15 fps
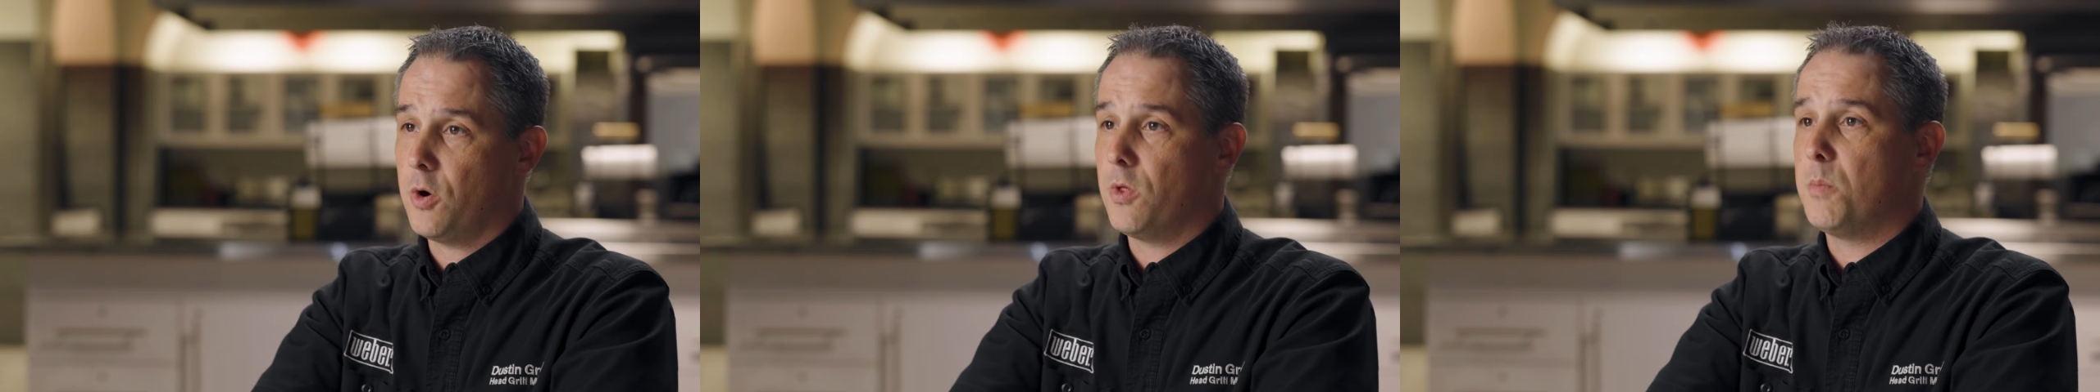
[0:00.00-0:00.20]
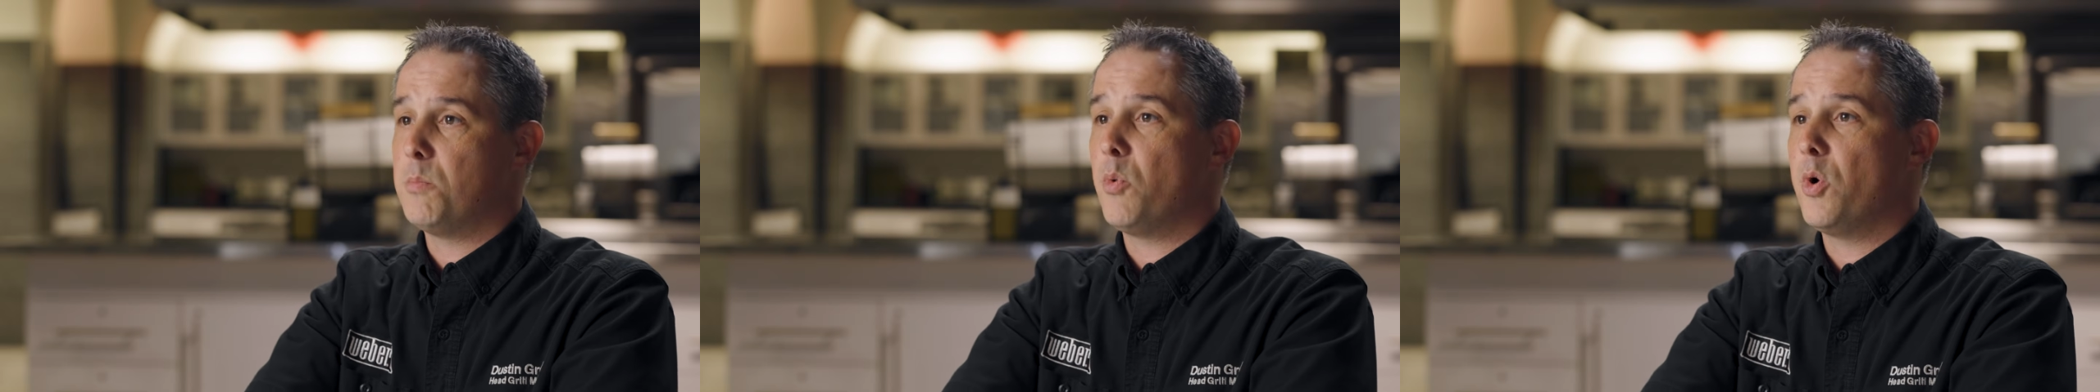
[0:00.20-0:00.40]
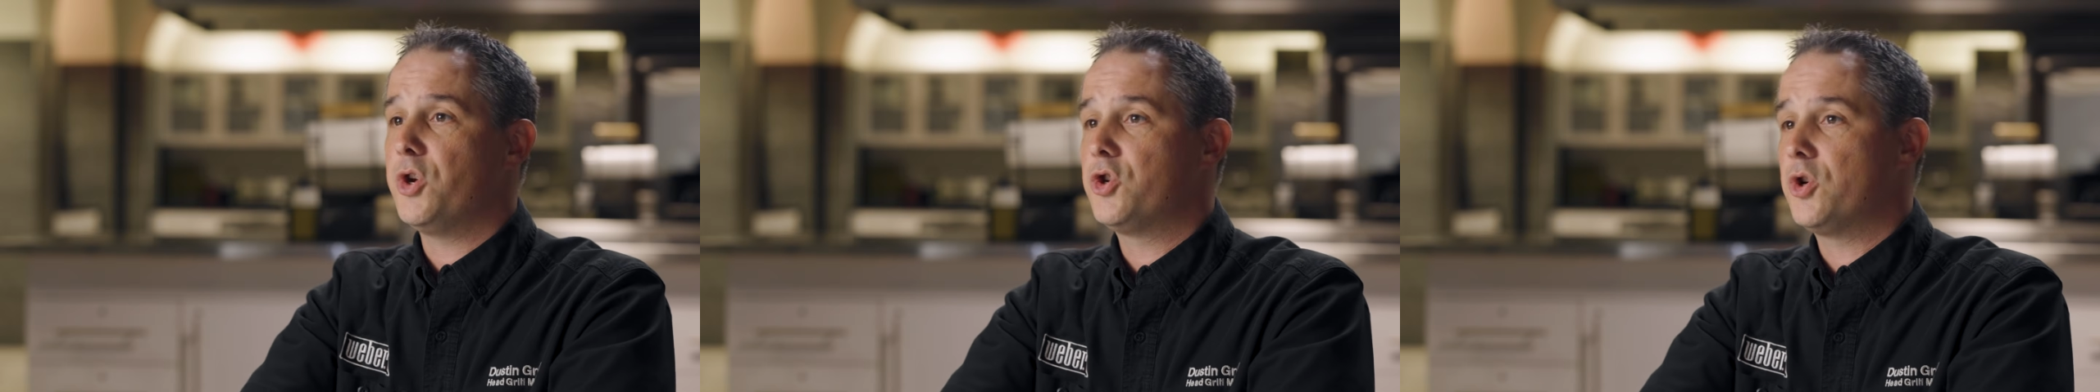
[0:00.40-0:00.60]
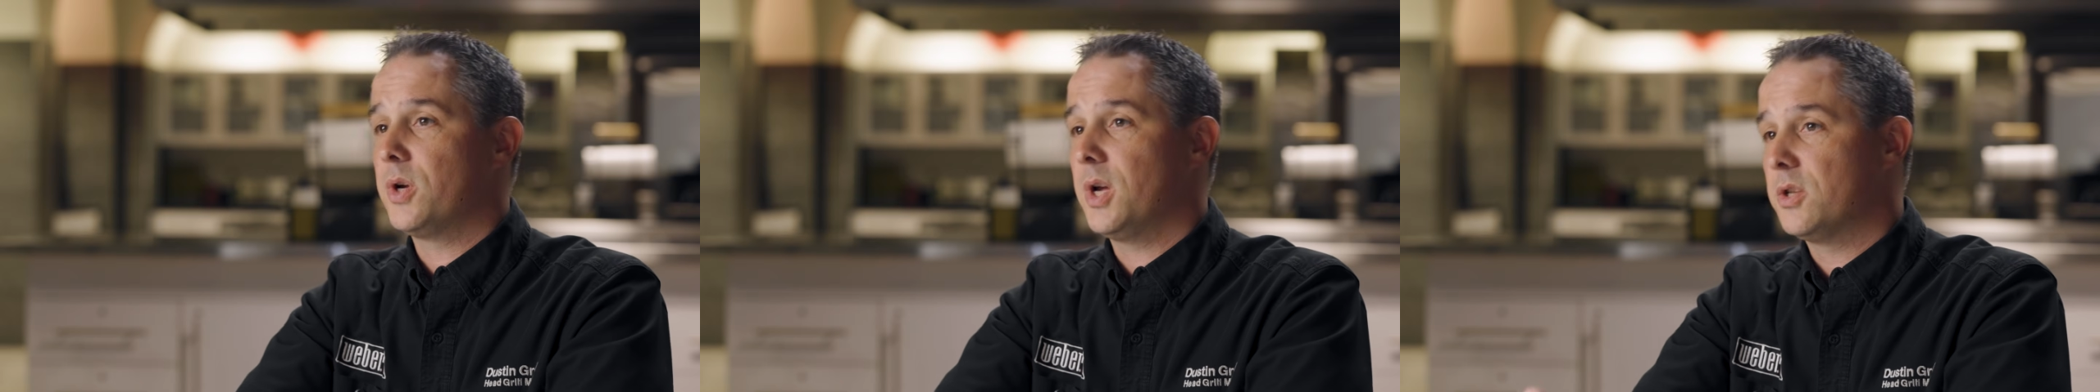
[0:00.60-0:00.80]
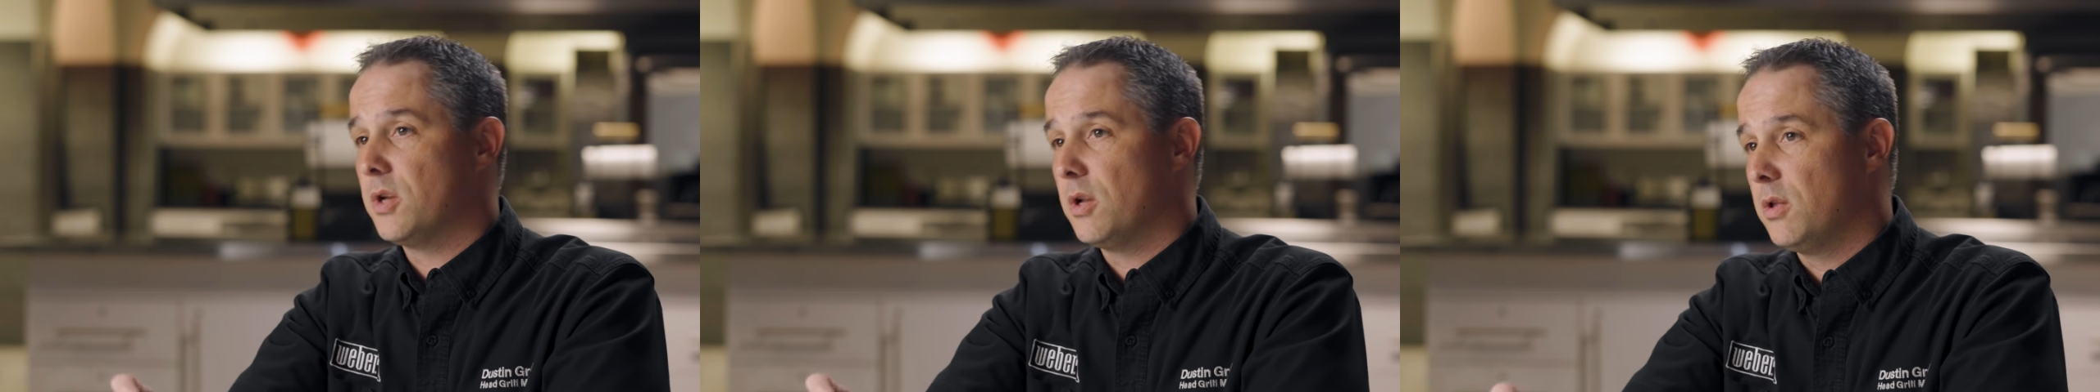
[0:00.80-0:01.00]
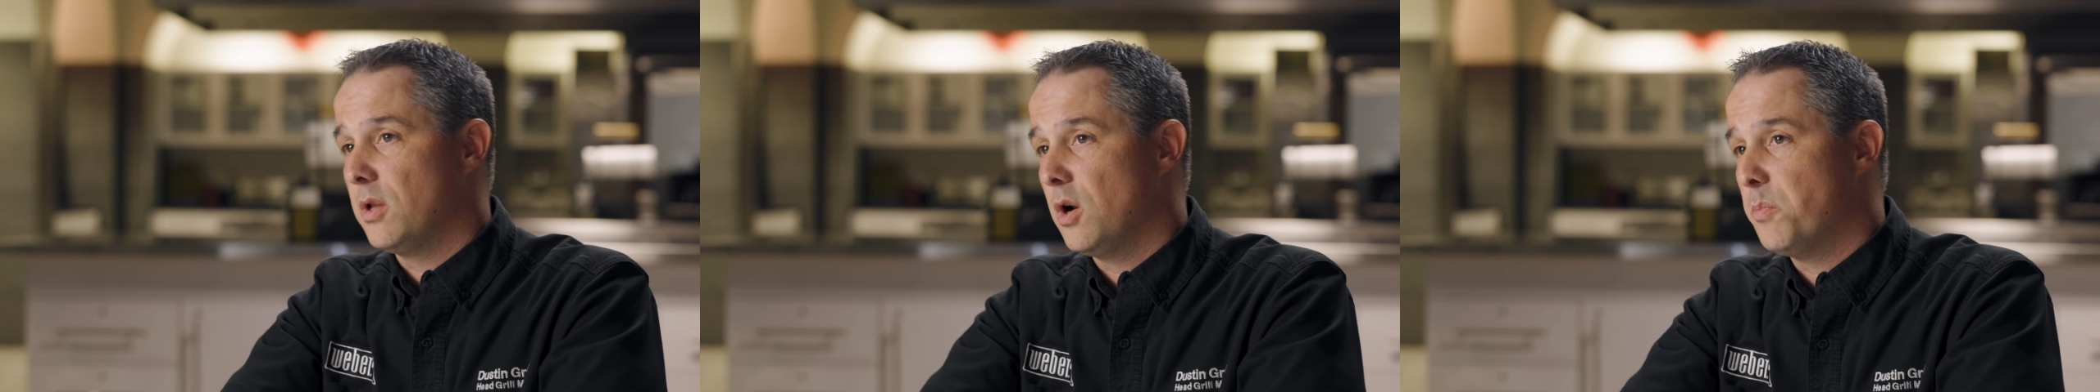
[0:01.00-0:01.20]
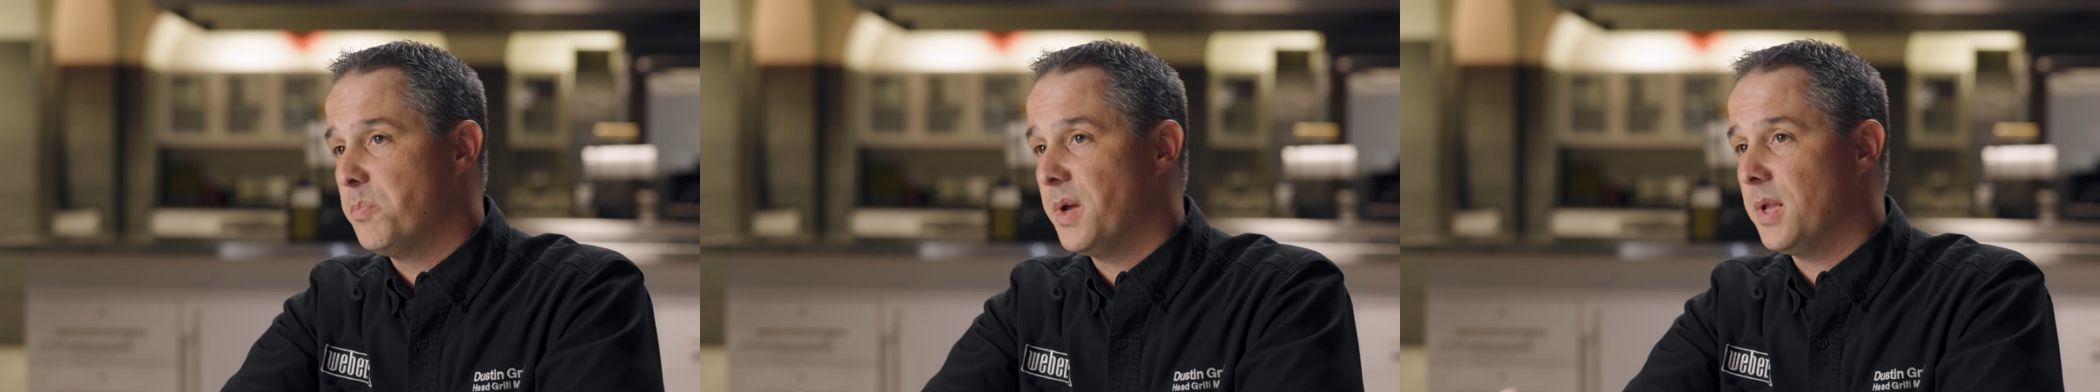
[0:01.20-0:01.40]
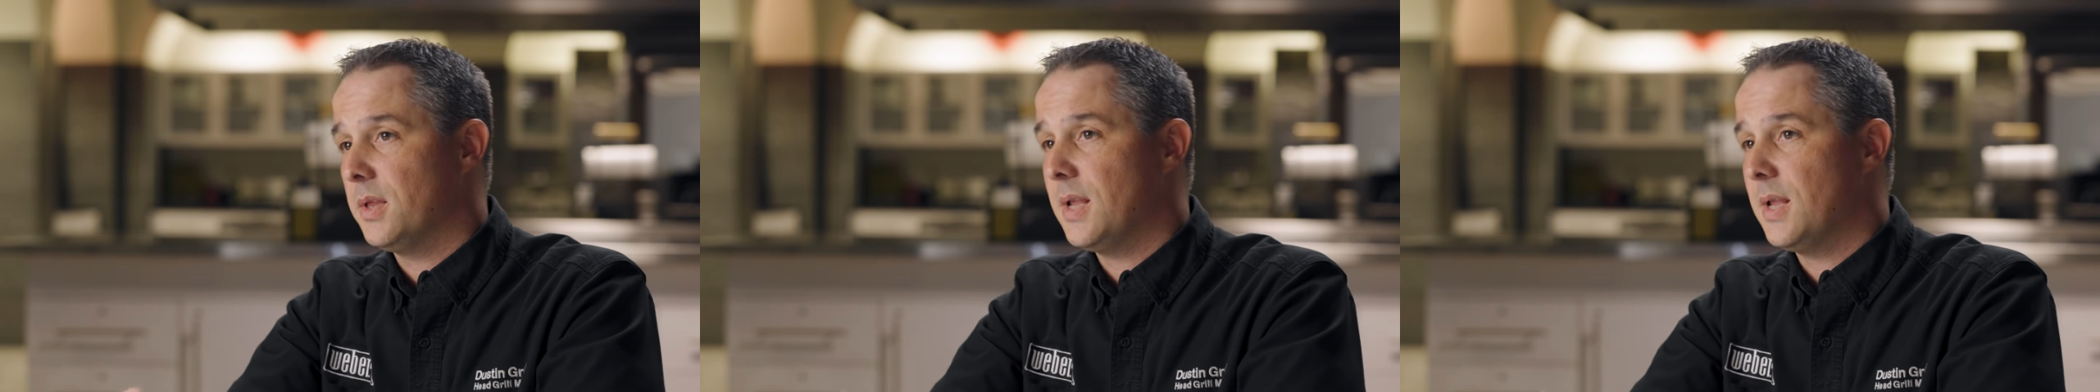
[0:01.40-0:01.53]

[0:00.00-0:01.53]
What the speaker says: The moisture gets a little bit